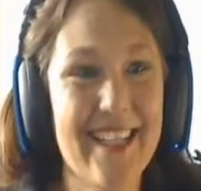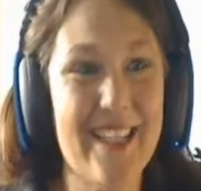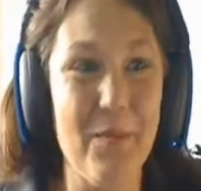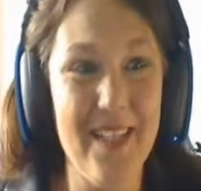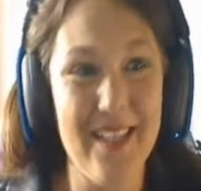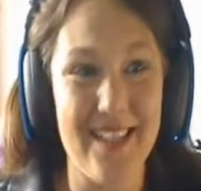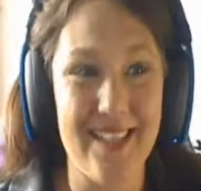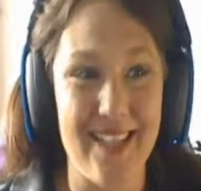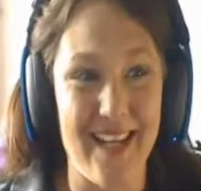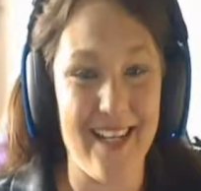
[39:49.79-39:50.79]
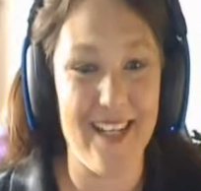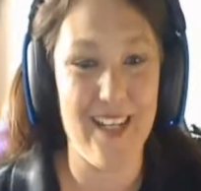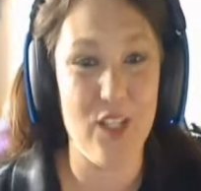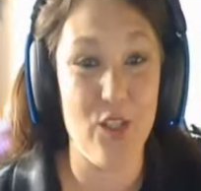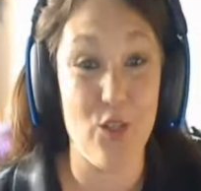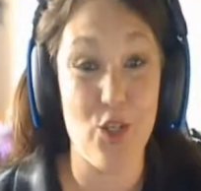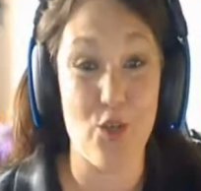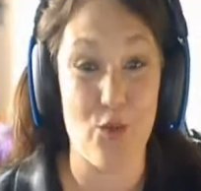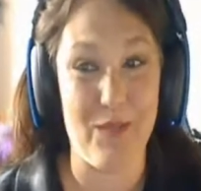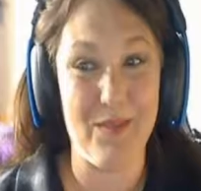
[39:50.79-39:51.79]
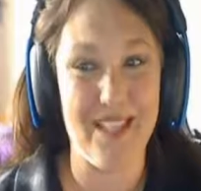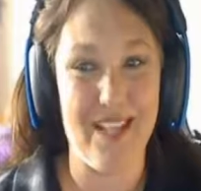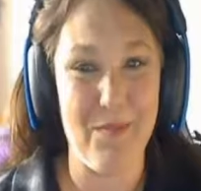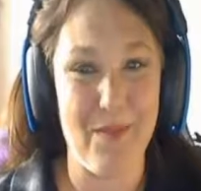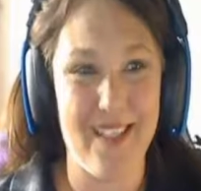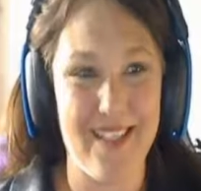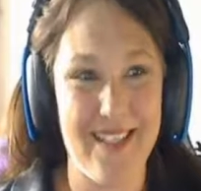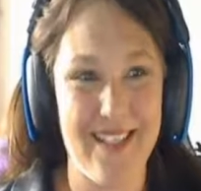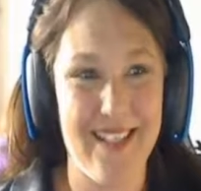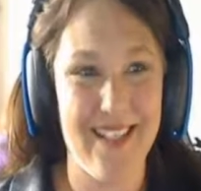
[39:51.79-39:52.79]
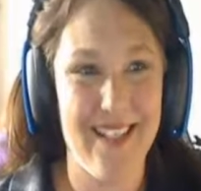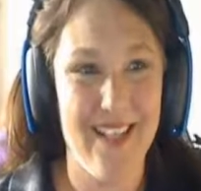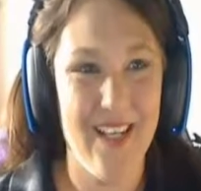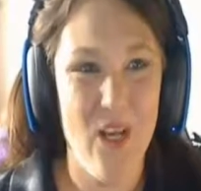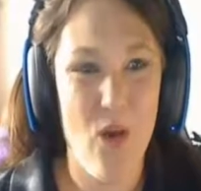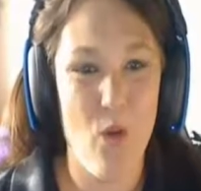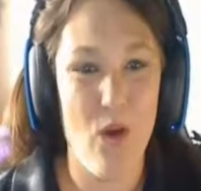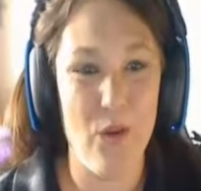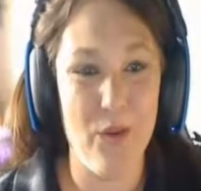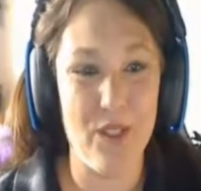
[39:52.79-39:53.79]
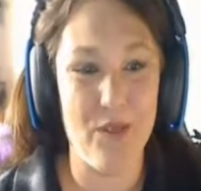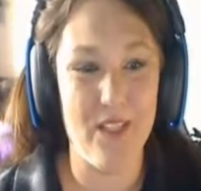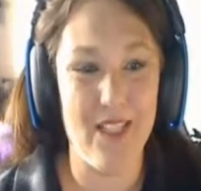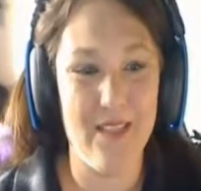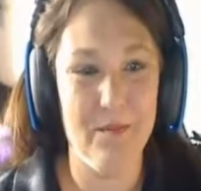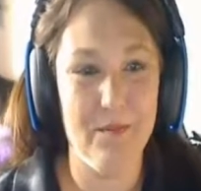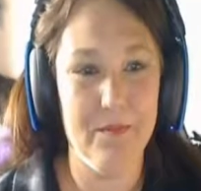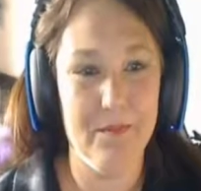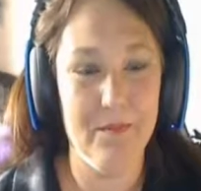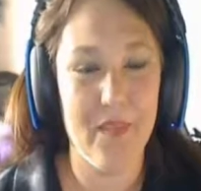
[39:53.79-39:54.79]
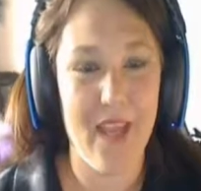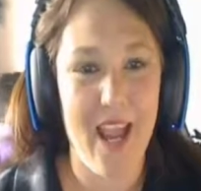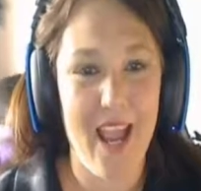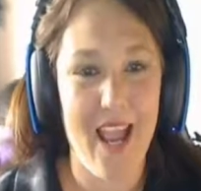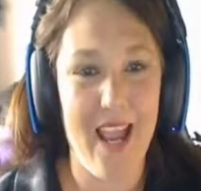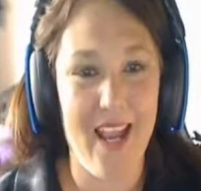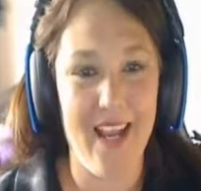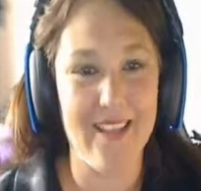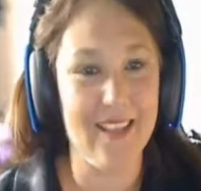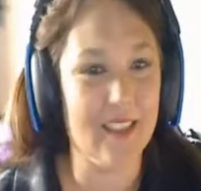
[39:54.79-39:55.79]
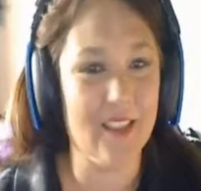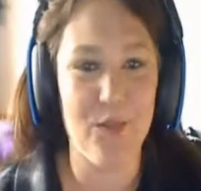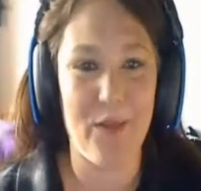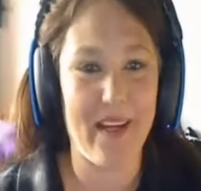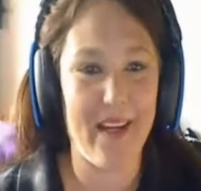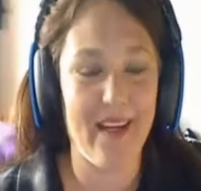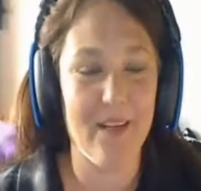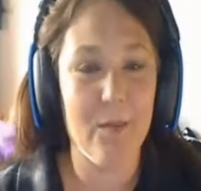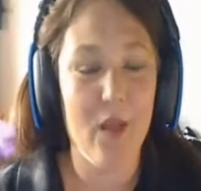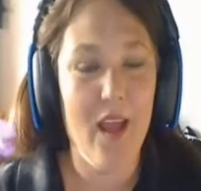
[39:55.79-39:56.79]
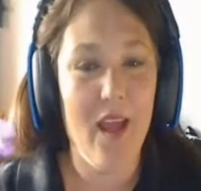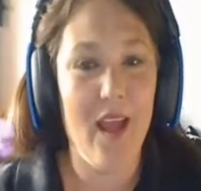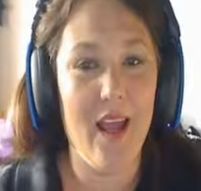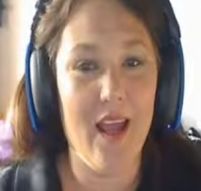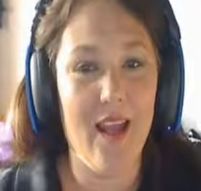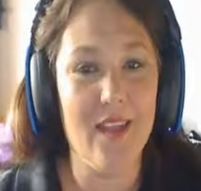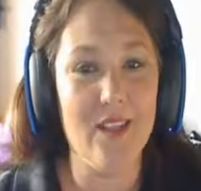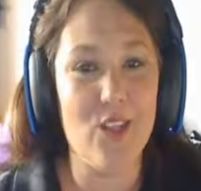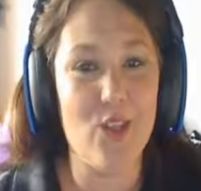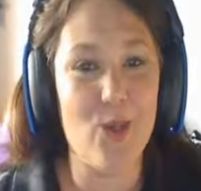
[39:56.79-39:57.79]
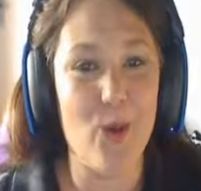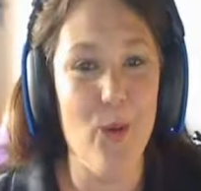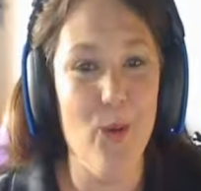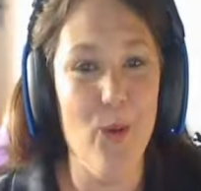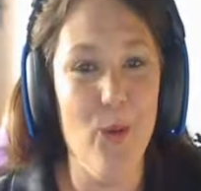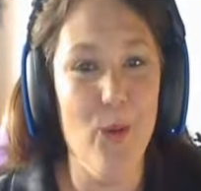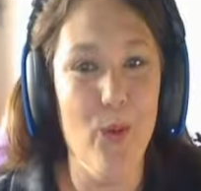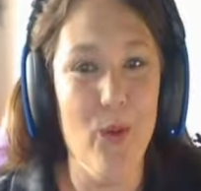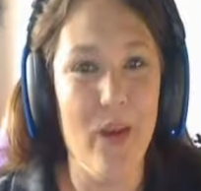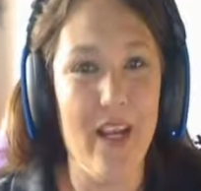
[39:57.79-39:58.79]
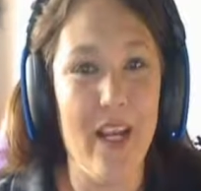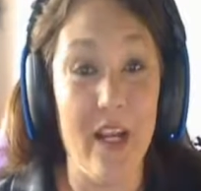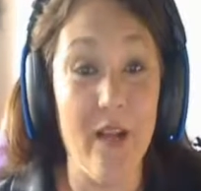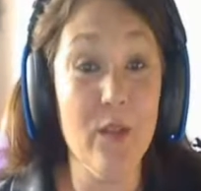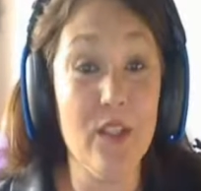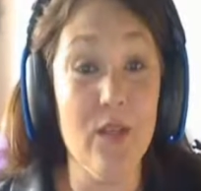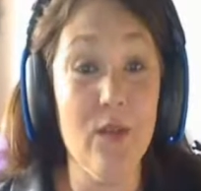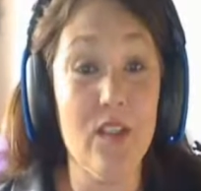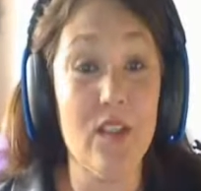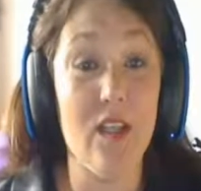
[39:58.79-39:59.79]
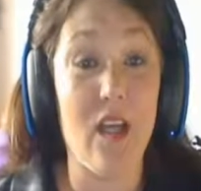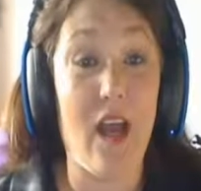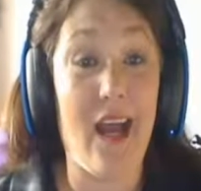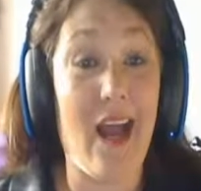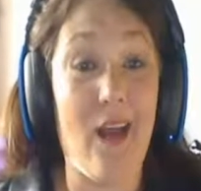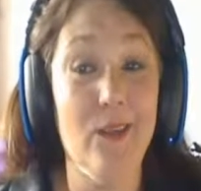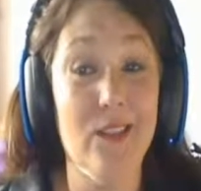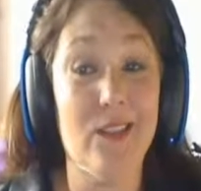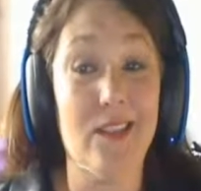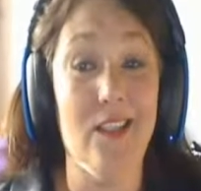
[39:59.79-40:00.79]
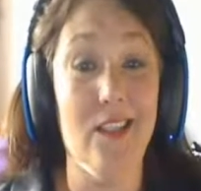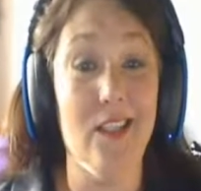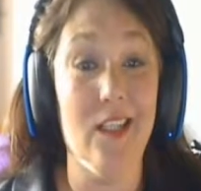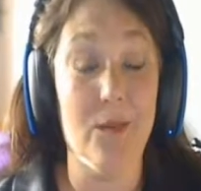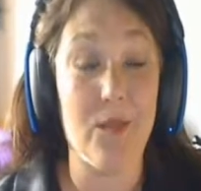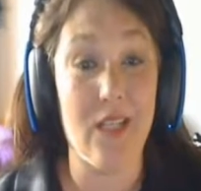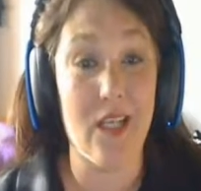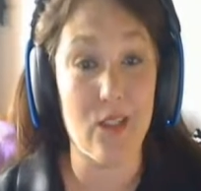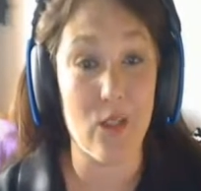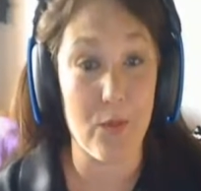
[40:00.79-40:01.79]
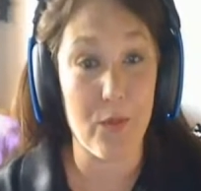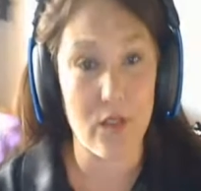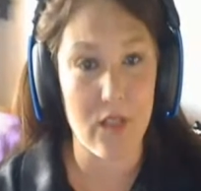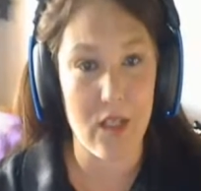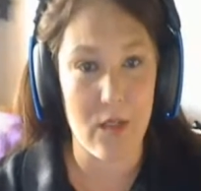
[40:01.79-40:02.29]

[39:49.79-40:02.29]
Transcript: somebody decided to stream snipe us while we were doing it. And see, she's back at it. And so, and it was, it was, I was a little upset. So the person